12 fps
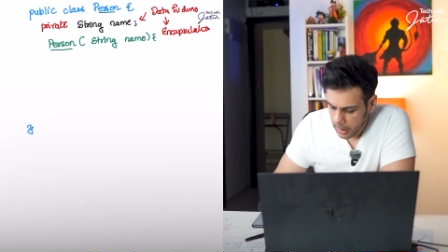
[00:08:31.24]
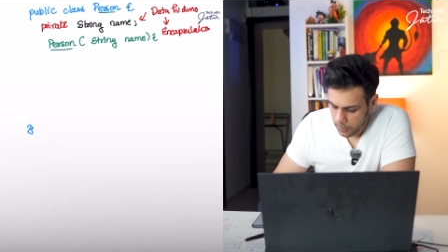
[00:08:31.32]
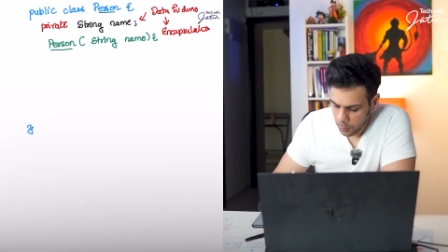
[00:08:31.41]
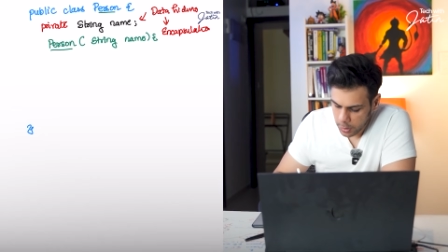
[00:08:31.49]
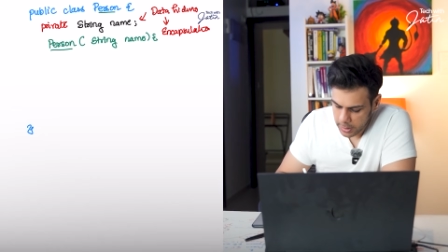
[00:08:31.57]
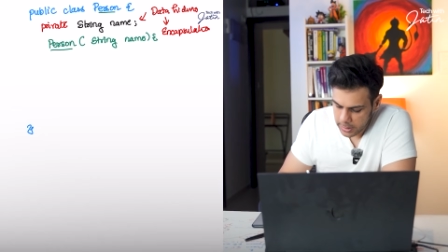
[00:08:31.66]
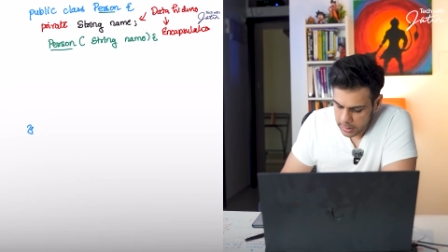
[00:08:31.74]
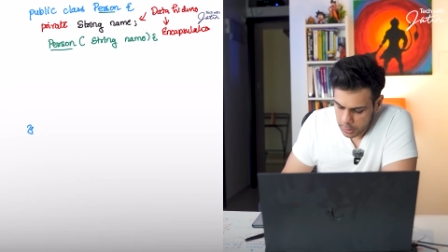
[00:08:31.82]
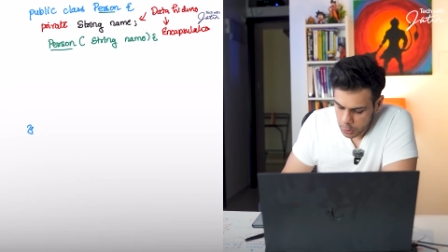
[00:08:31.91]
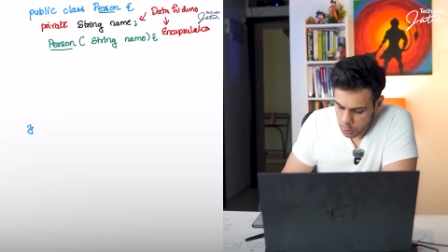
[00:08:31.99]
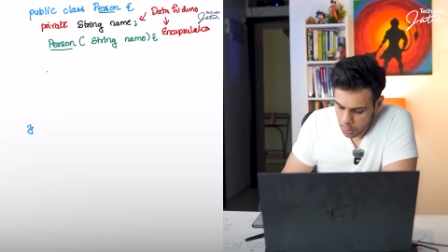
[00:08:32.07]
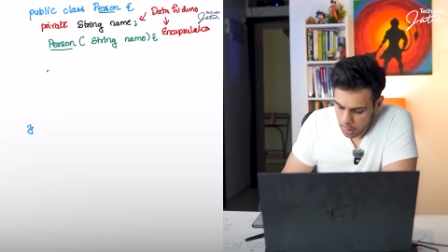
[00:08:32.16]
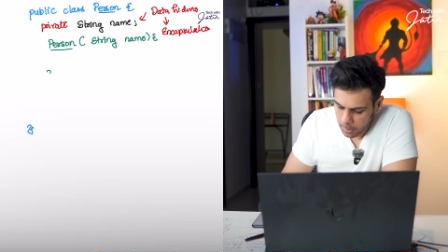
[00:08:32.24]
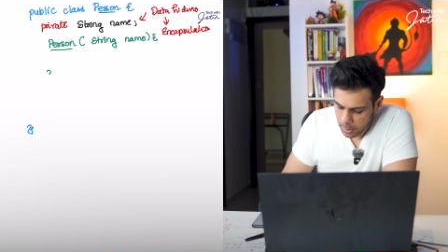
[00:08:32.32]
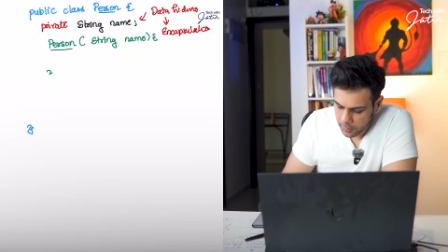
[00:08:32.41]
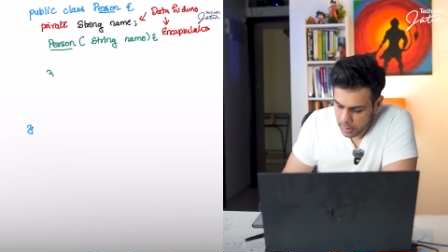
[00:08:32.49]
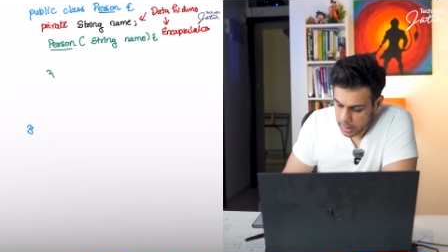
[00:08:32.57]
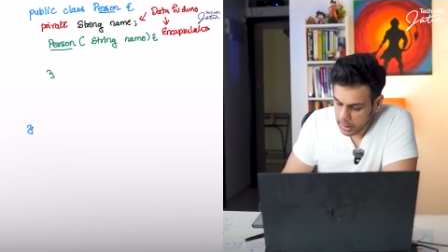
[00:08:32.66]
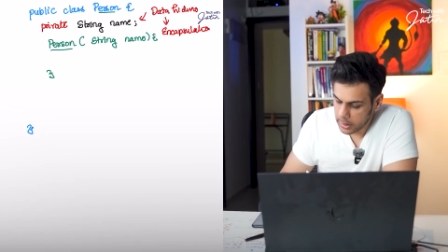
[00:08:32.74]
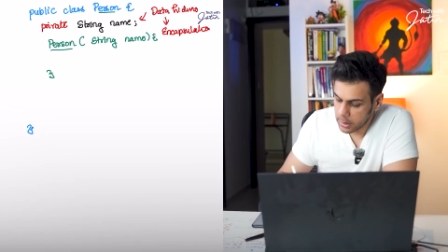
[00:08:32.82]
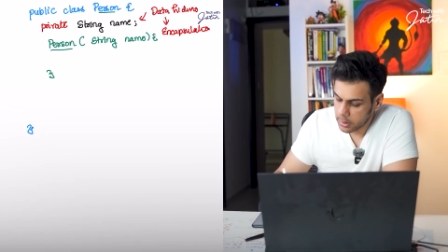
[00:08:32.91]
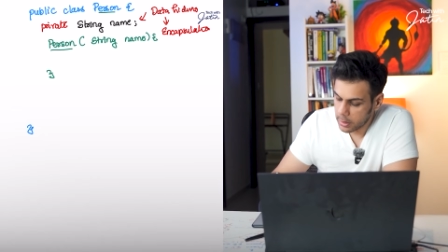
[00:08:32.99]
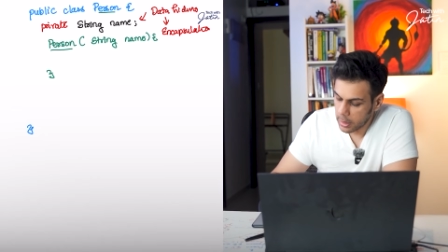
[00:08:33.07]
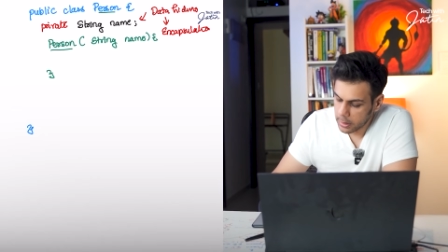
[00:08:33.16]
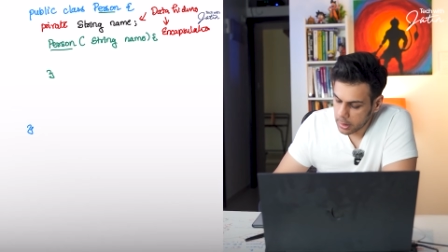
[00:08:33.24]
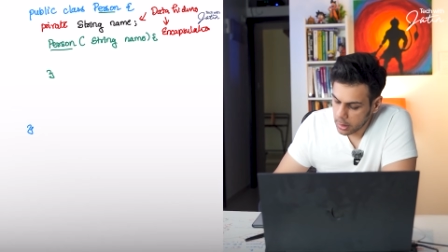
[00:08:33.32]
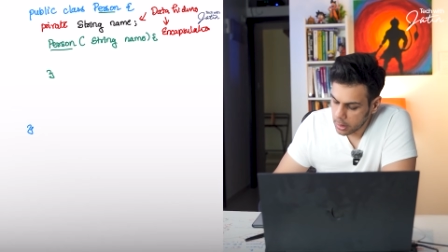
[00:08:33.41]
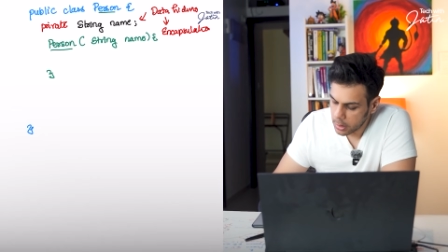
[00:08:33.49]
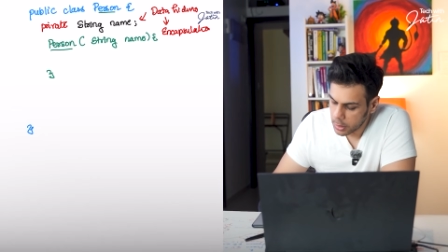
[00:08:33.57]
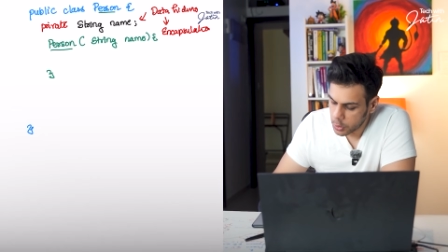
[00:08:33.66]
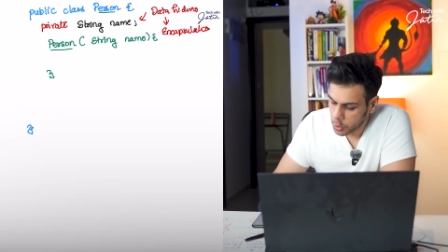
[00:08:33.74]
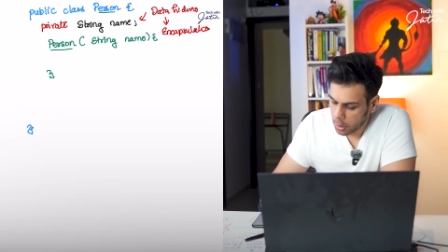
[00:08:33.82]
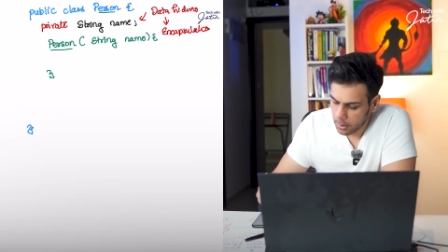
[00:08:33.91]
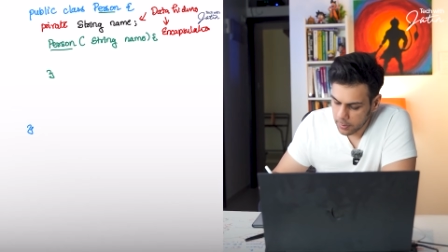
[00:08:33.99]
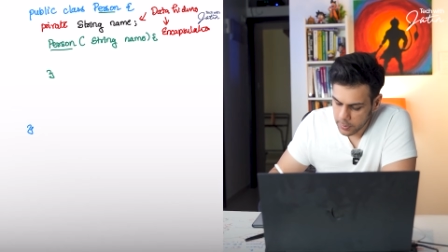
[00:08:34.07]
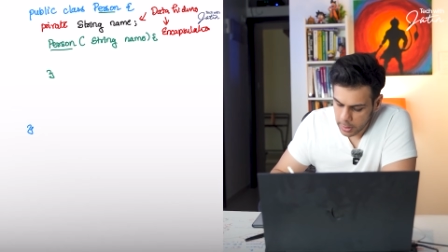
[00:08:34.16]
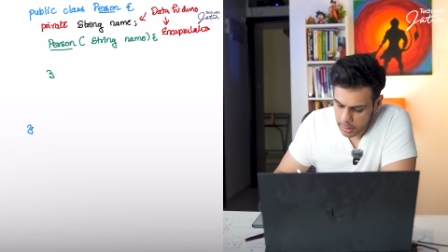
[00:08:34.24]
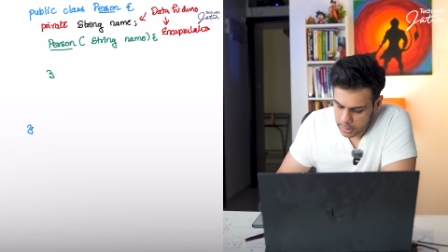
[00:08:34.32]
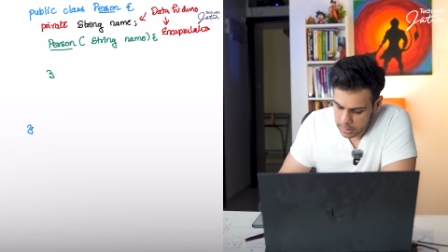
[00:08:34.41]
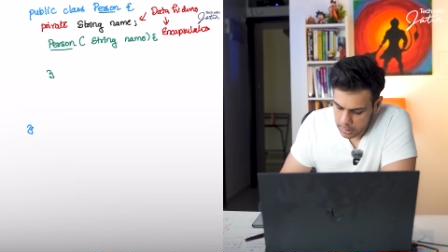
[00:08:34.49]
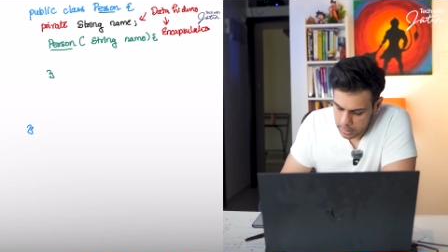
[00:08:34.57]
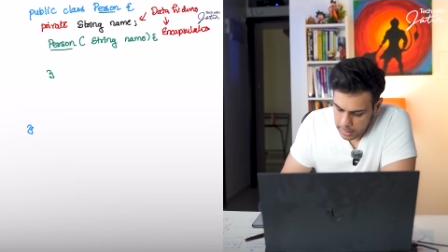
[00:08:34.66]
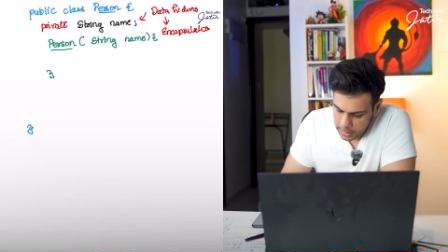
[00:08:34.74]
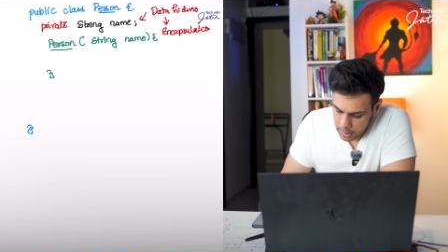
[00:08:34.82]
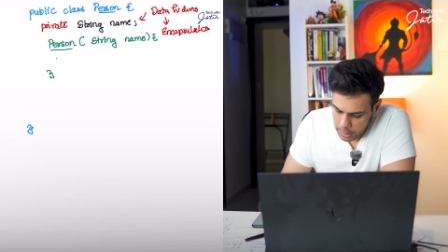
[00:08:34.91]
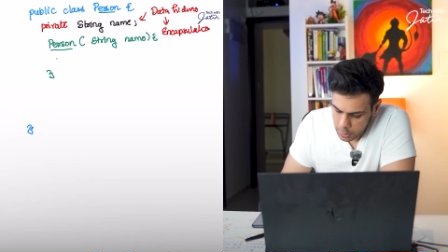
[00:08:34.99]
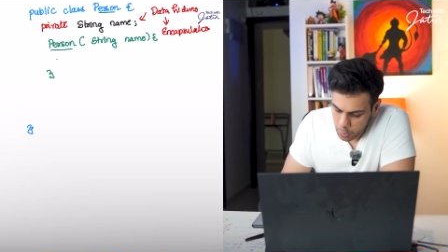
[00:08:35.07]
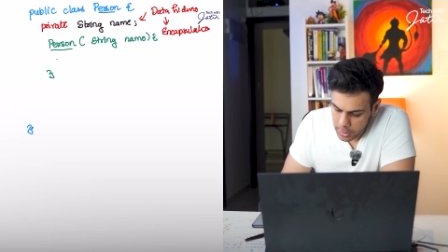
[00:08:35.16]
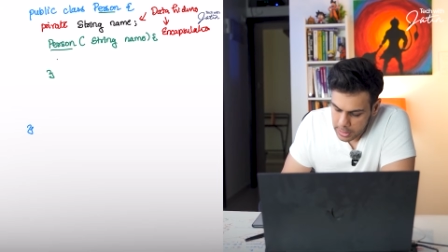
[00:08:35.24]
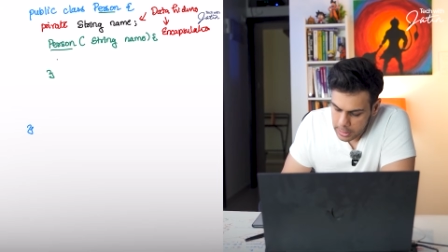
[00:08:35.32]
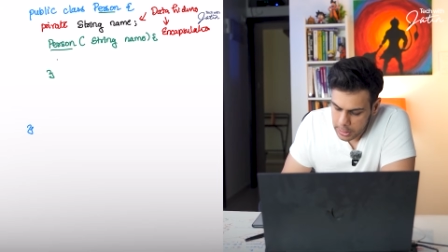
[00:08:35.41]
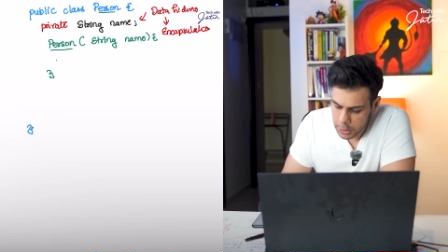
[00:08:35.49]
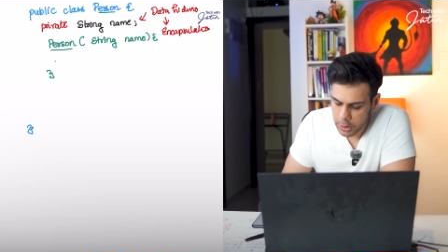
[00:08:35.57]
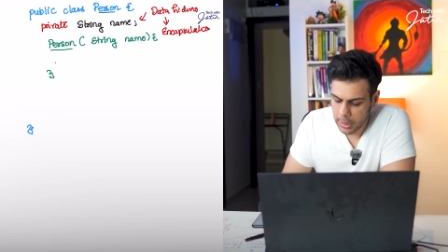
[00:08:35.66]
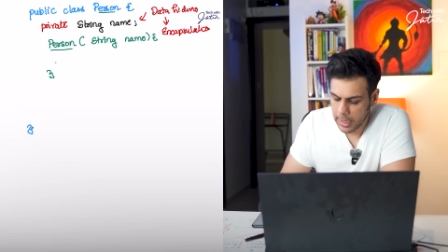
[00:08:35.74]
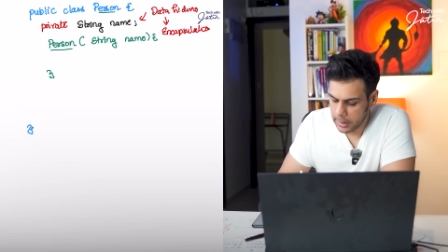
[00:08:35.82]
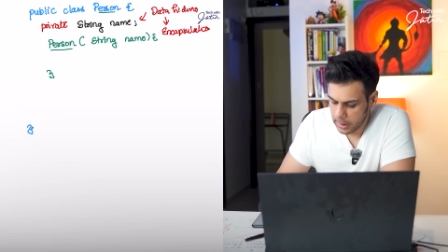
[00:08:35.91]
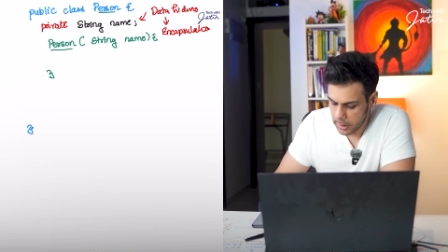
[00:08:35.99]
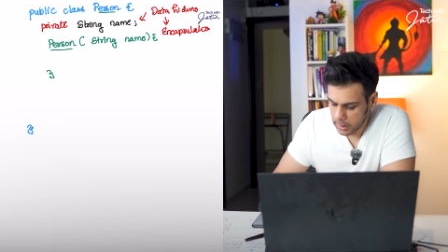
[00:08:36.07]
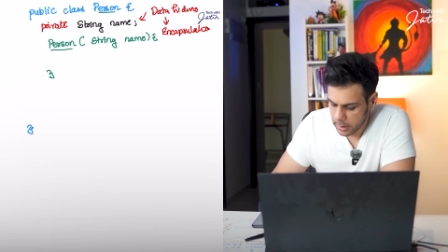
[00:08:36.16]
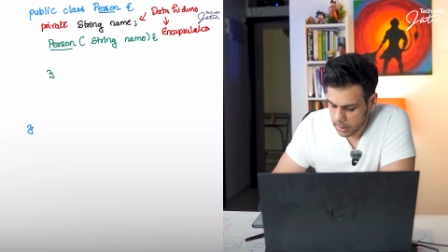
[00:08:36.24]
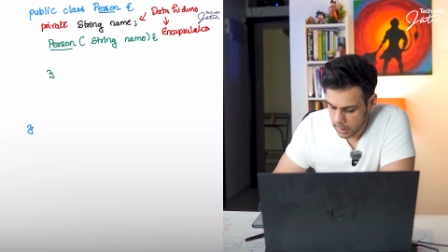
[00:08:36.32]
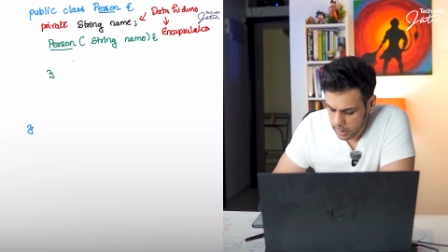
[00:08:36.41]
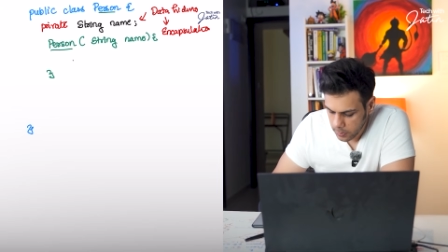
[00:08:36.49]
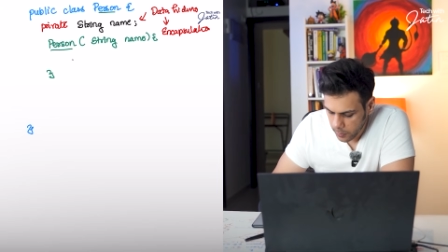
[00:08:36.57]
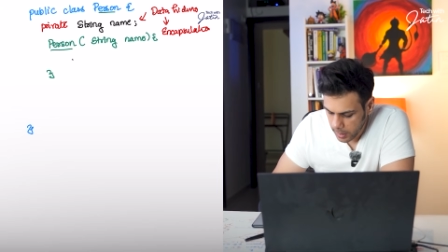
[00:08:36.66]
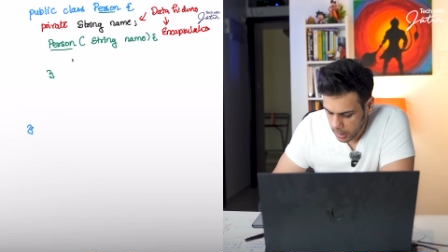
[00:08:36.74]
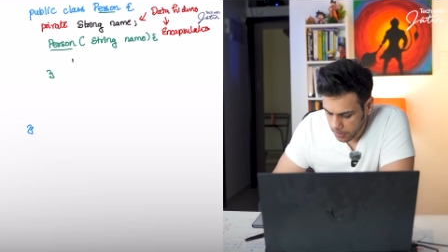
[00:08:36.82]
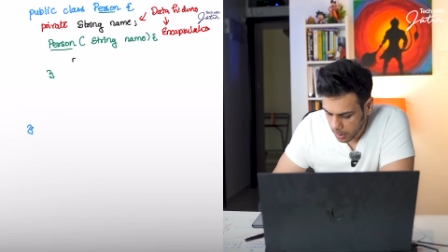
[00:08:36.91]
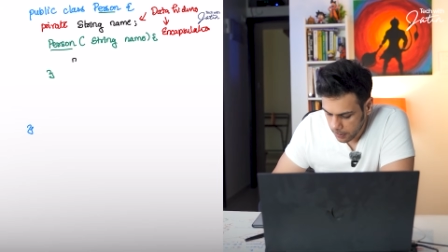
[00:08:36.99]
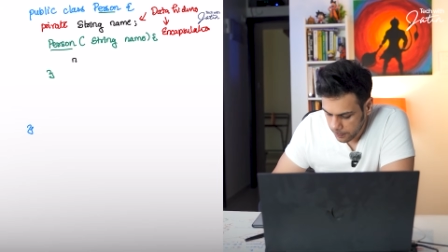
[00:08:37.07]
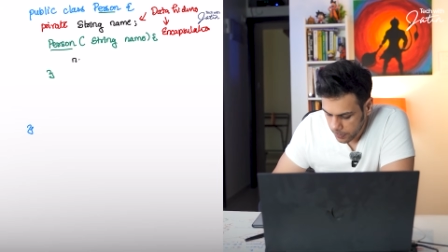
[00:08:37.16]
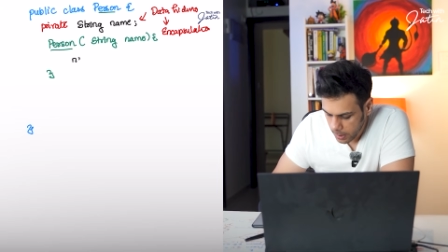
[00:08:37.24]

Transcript: What is the job of the constructor? The job of the constructor is to initialize instance variable.